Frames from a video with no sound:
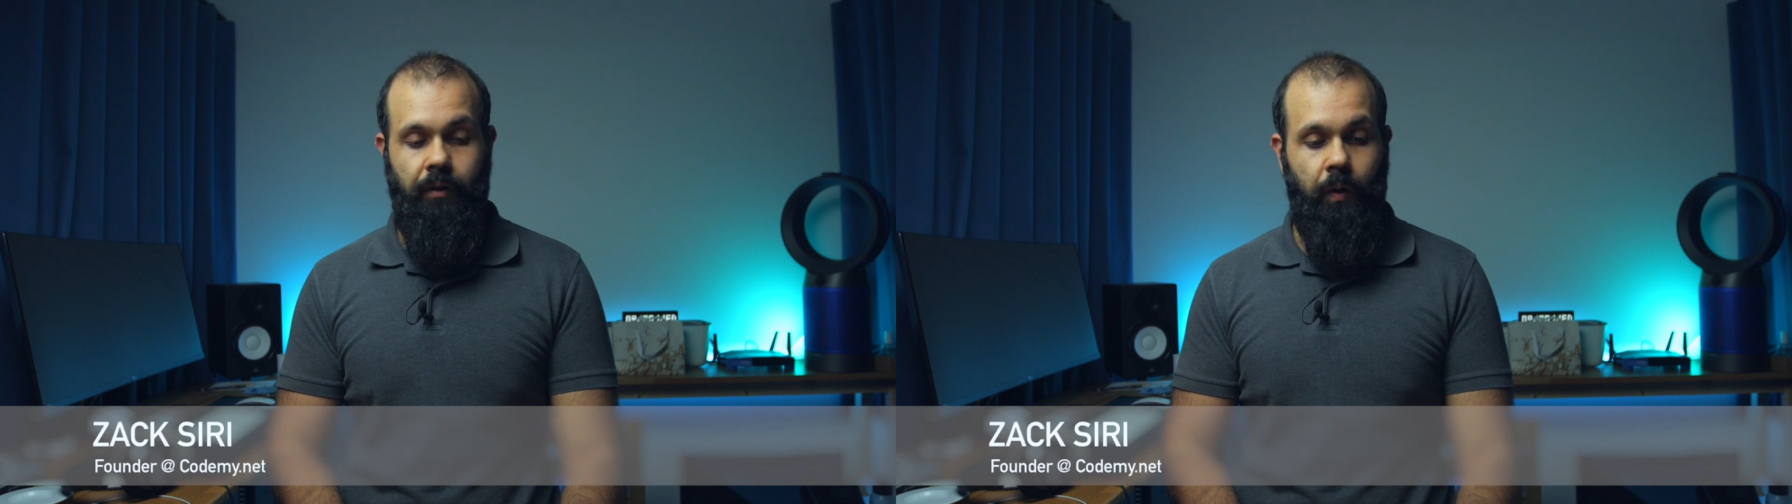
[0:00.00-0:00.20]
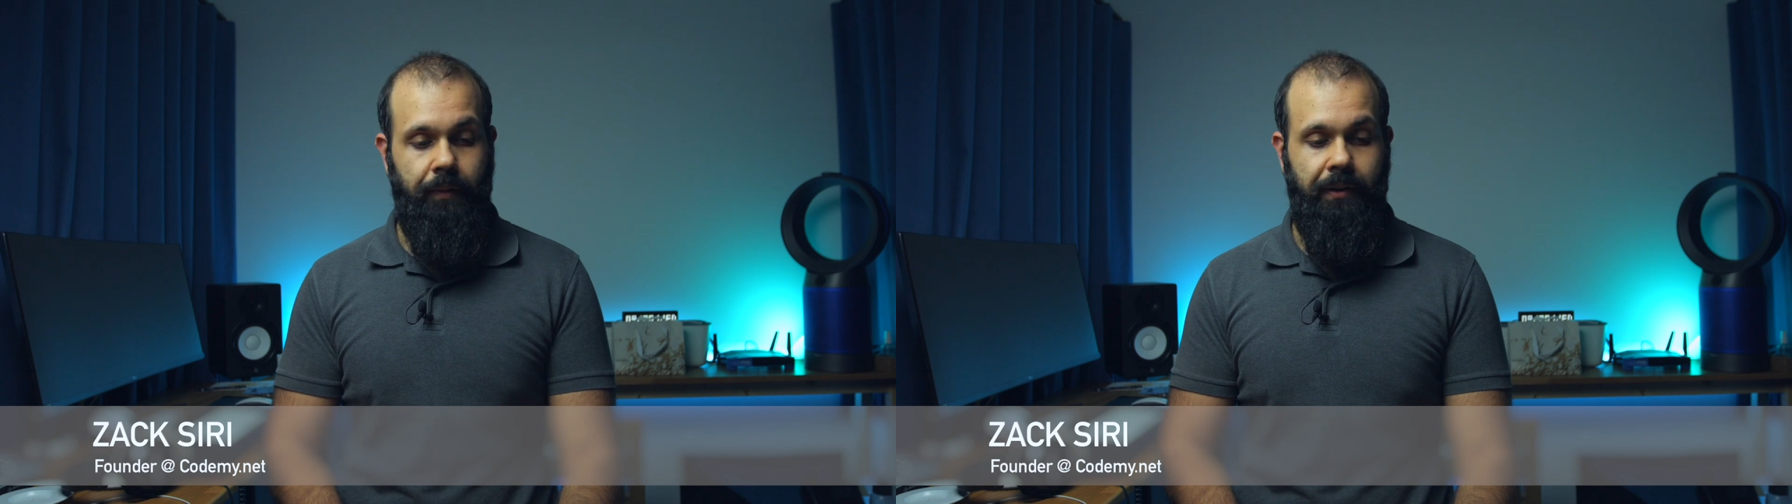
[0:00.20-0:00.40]

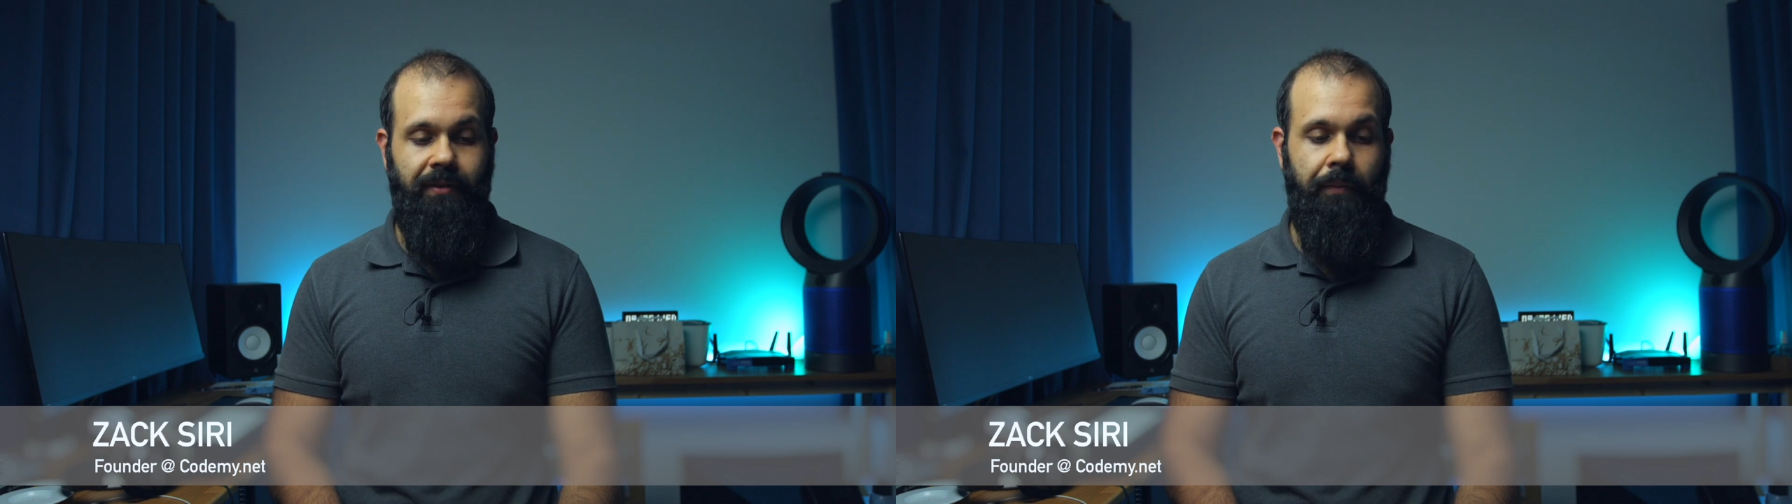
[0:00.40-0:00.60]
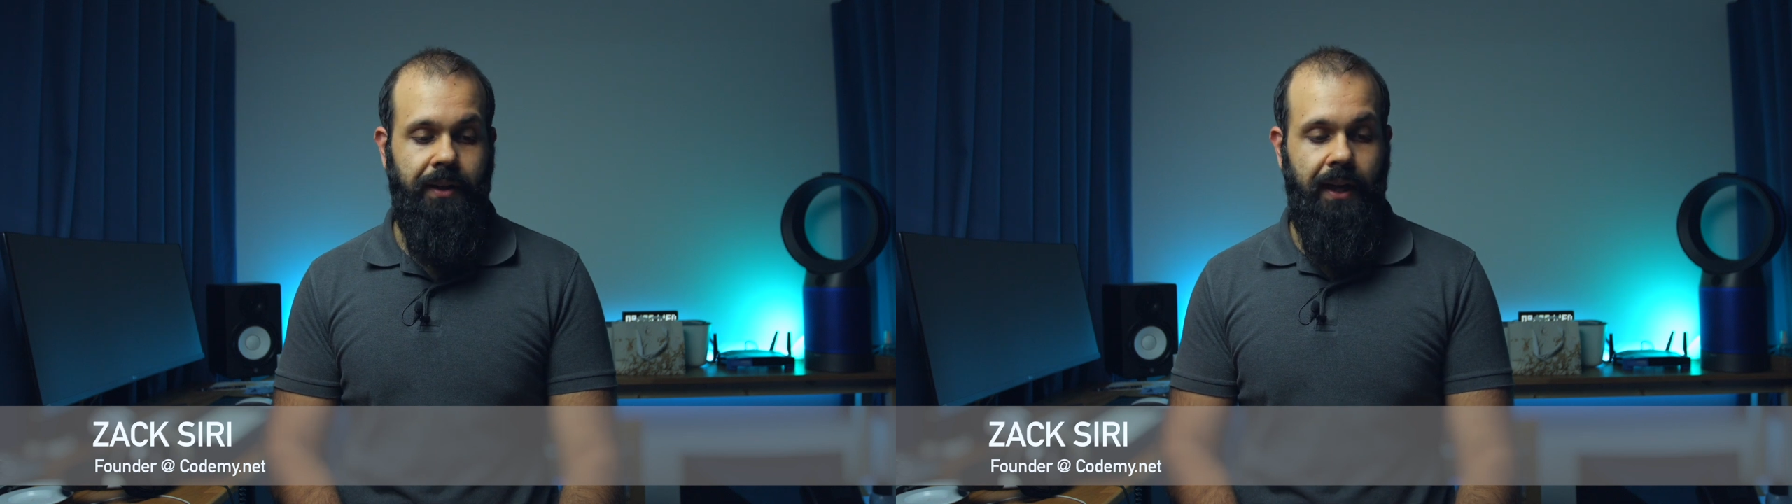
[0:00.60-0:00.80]
quite a bit
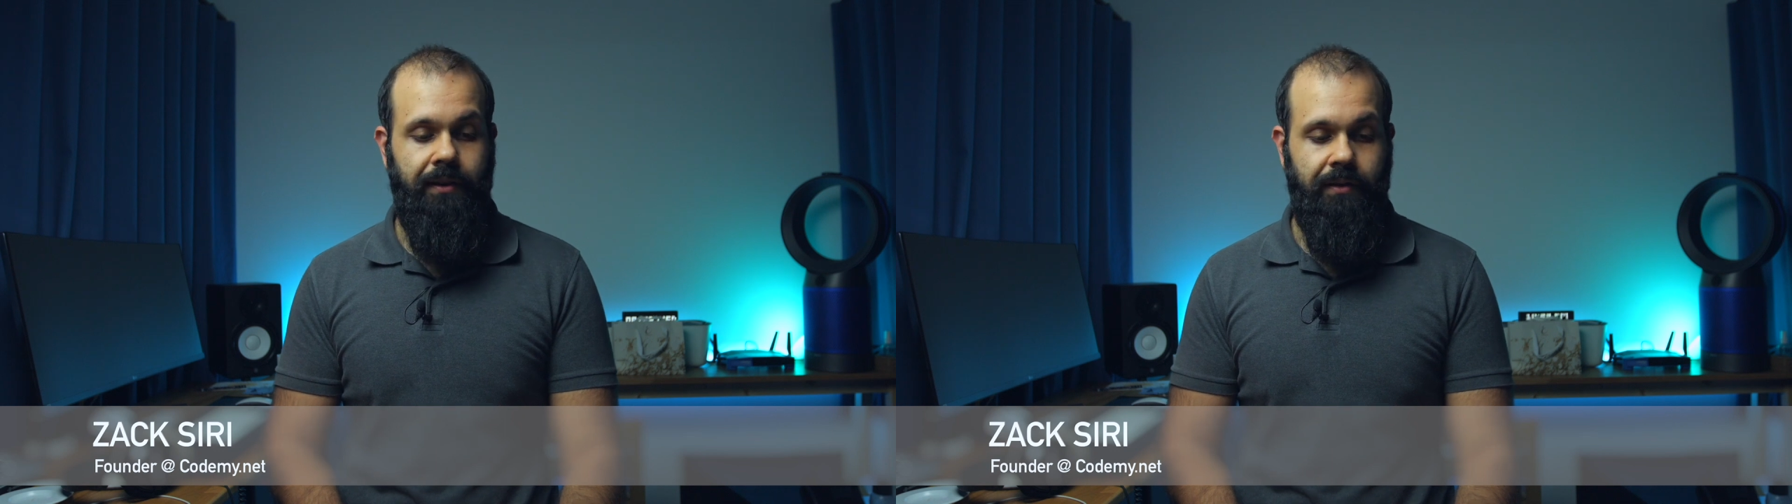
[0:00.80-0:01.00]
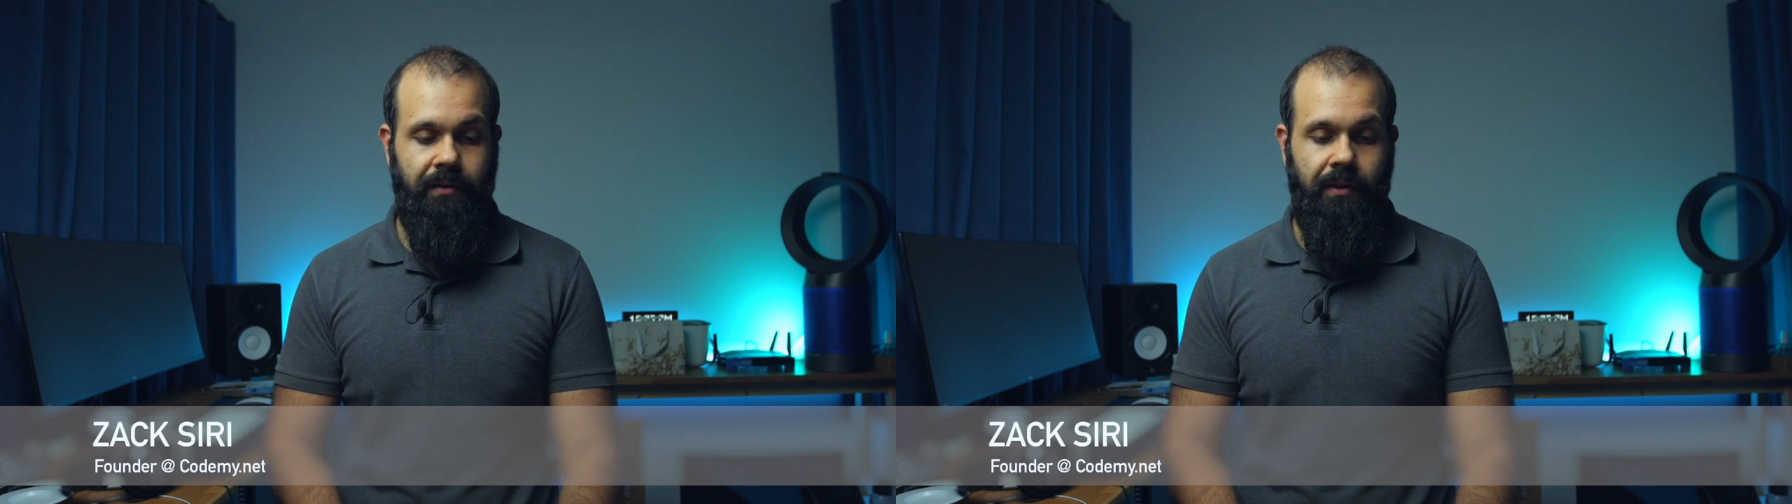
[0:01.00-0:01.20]
of
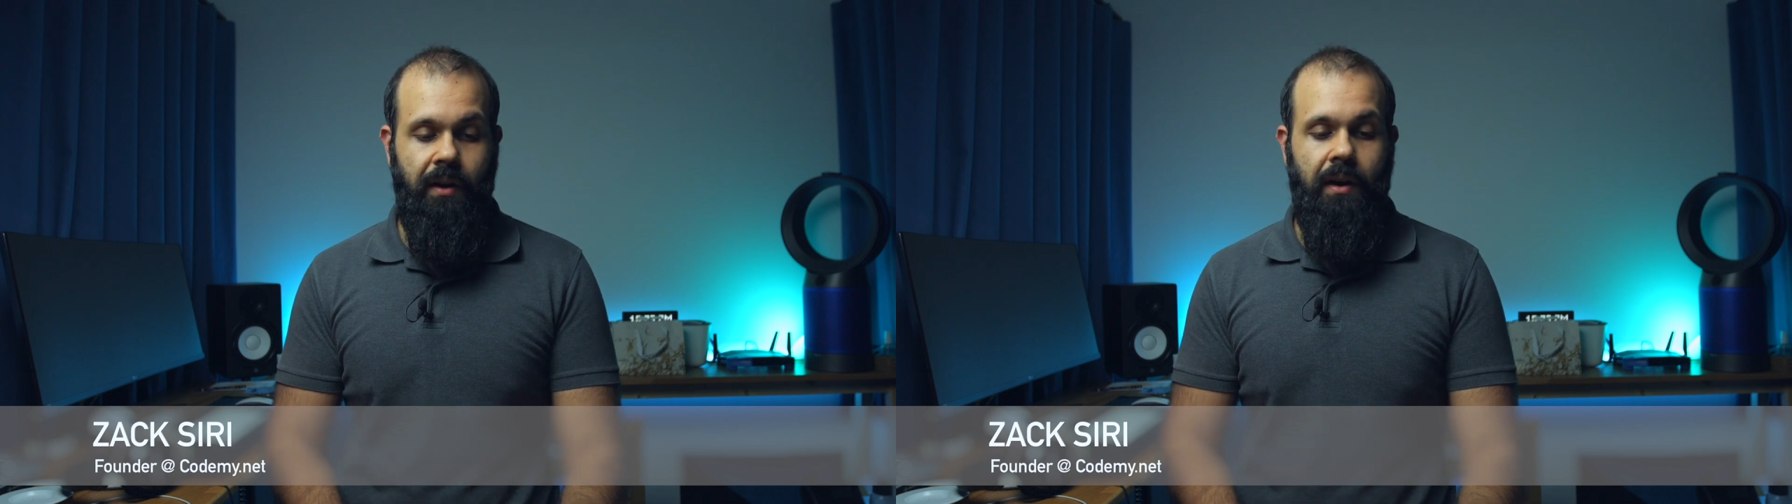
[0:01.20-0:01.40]
updates.